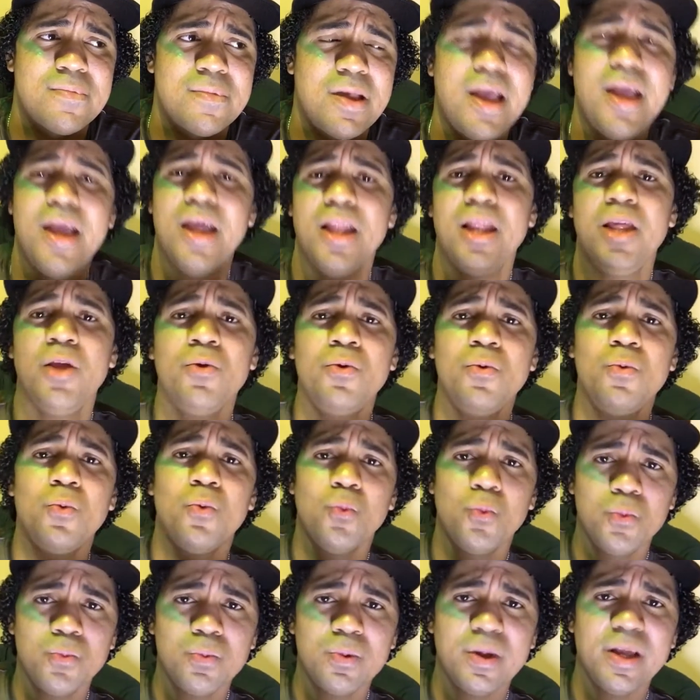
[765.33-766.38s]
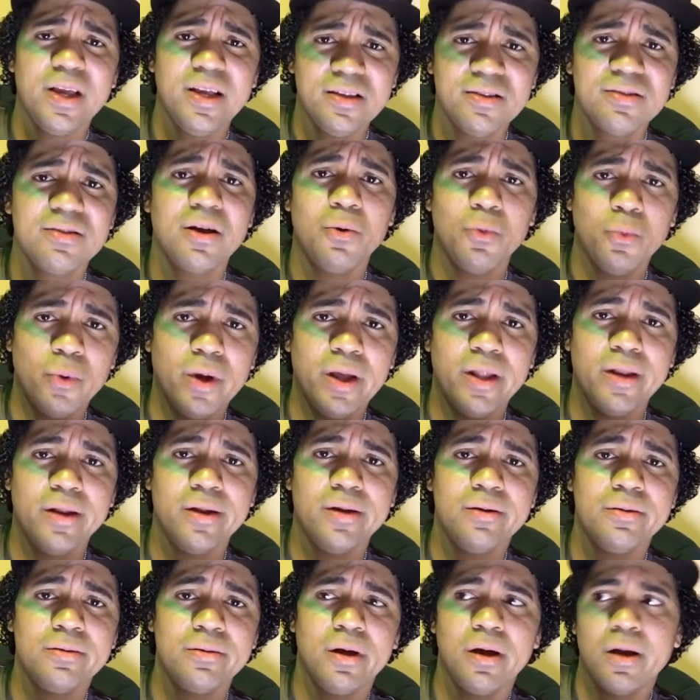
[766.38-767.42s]
And he ends up
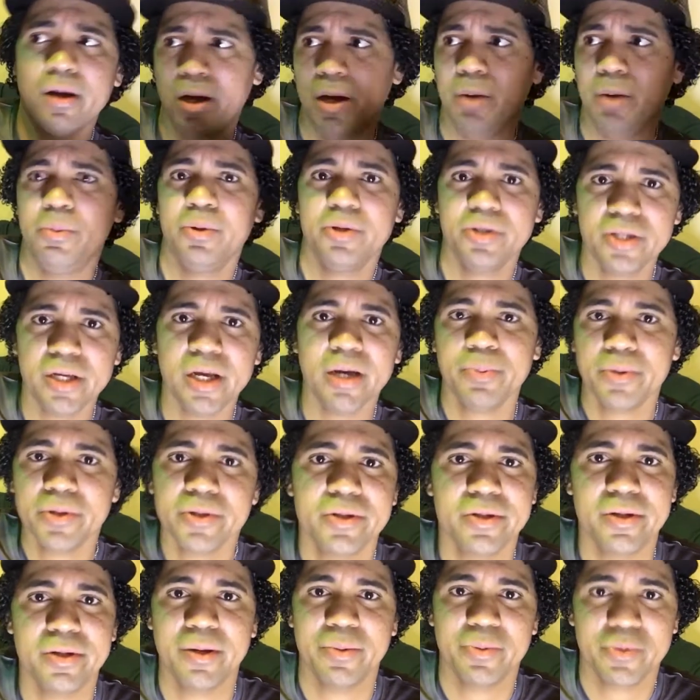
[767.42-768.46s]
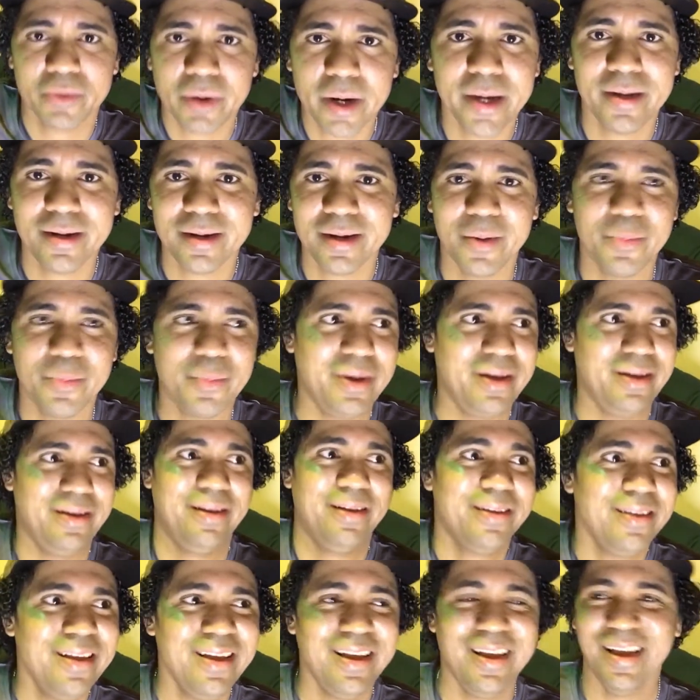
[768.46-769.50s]
winning a couple of championships, right? I mean,
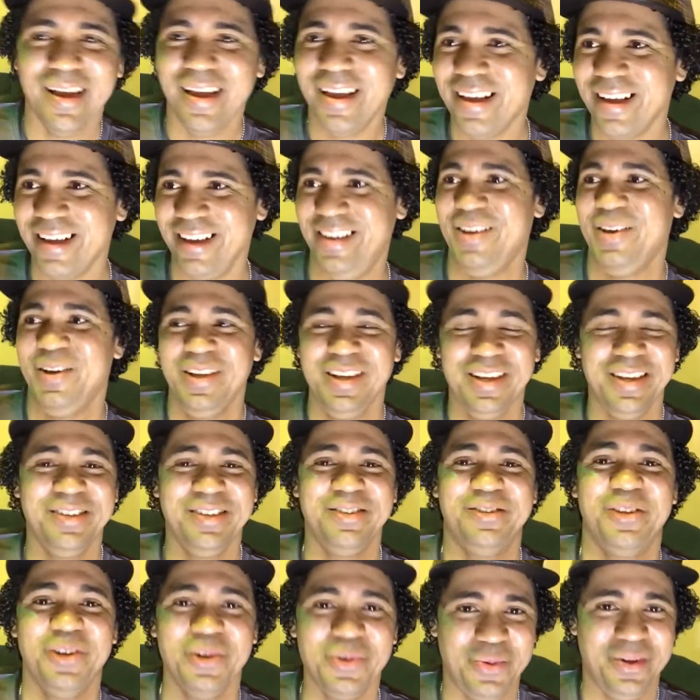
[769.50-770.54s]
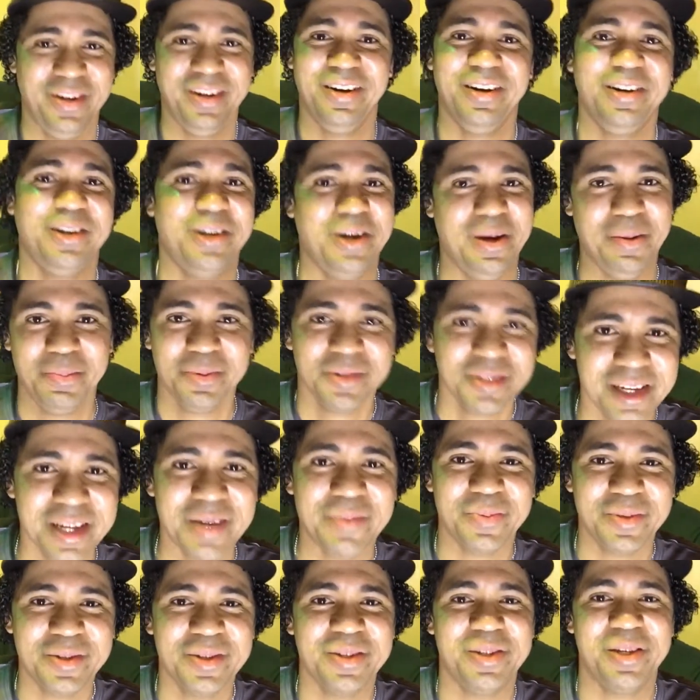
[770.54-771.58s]
he ends up winning a couple of
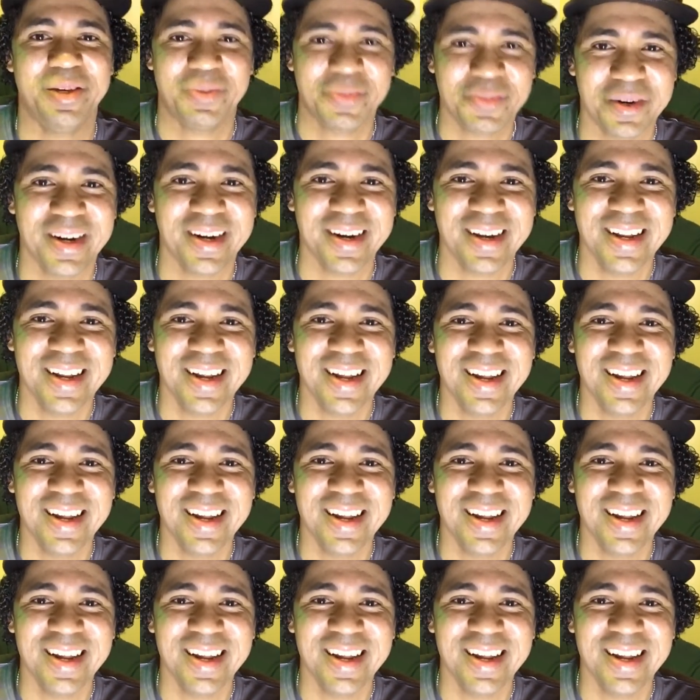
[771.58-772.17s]
championships, right?